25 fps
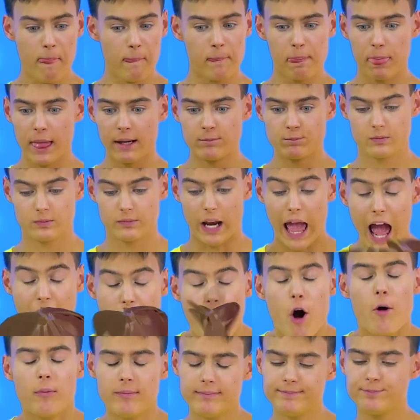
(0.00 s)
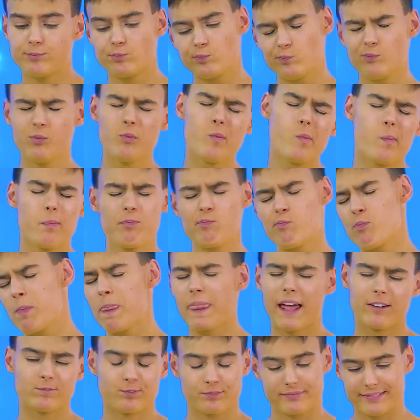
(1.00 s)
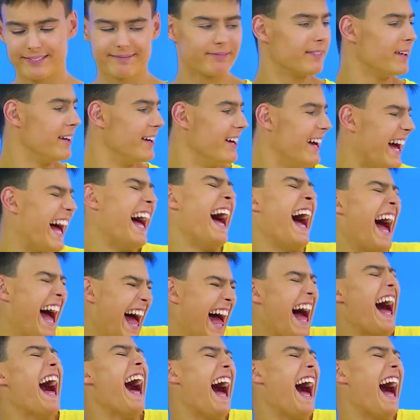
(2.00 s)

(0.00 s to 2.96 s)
next time! LOL! Smart